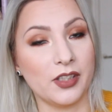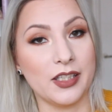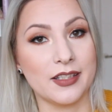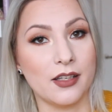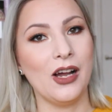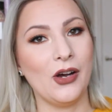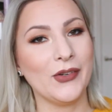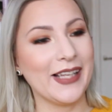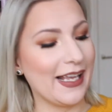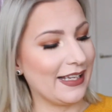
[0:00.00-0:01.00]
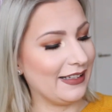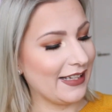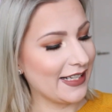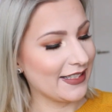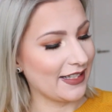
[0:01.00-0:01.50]
this. Okay,
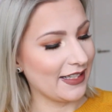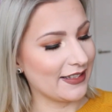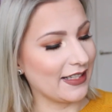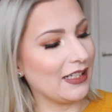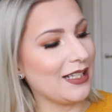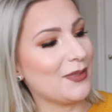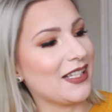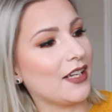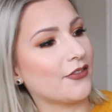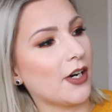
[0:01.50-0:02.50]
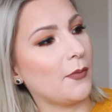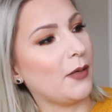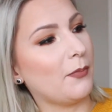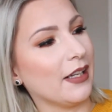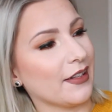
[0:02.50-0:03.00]
next is a lipstick from
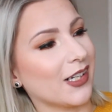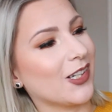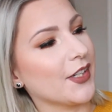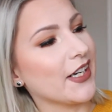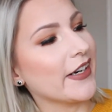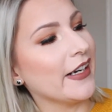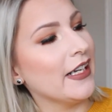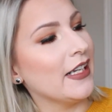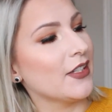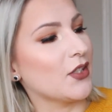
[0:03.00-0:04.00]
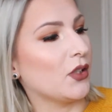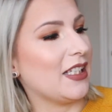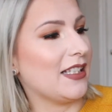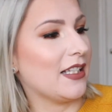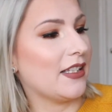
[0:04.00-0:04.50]
Manna Kadar. So
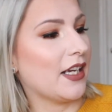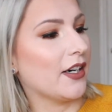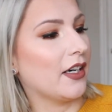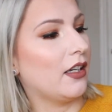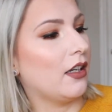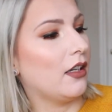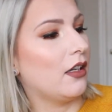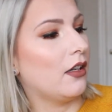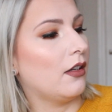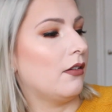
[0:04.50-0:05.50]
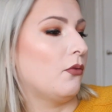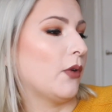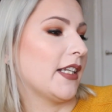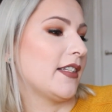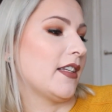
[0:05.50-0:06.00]
this is their,
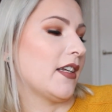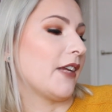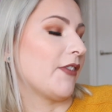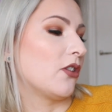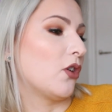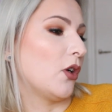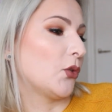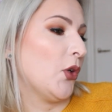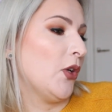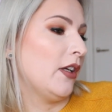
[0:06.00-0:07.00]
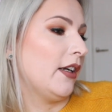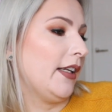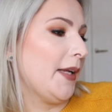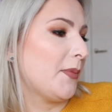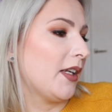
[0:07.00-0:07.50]
what is it even called?
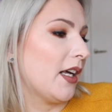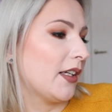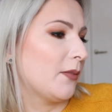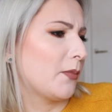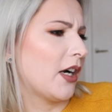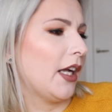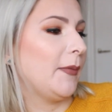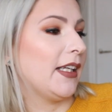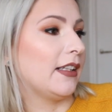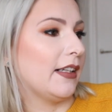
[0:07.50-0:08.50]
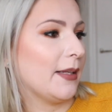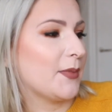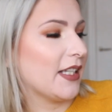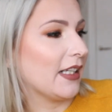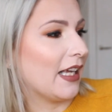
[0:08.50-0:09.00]
Liplocked Priming
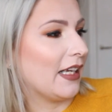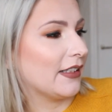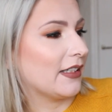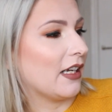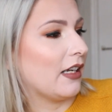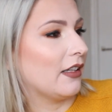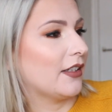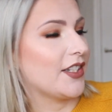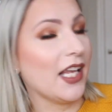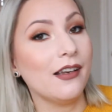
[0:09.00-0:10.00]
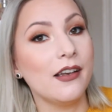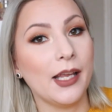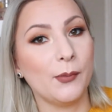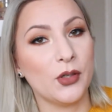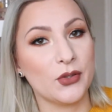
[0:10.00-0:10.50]
Lipstick, and the shade
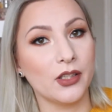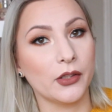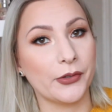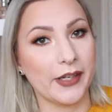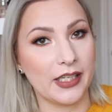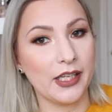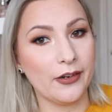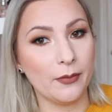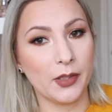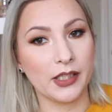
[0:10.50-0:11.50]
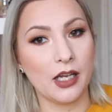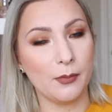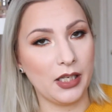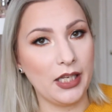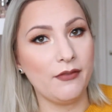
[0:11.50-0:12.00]
name does not read here, but I
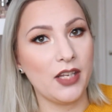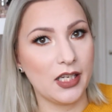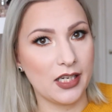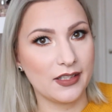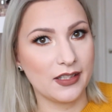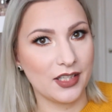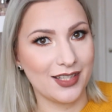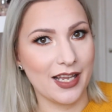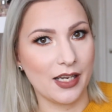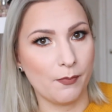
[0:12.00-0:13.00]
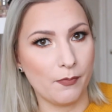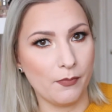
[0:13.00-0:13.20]
believe it is the shade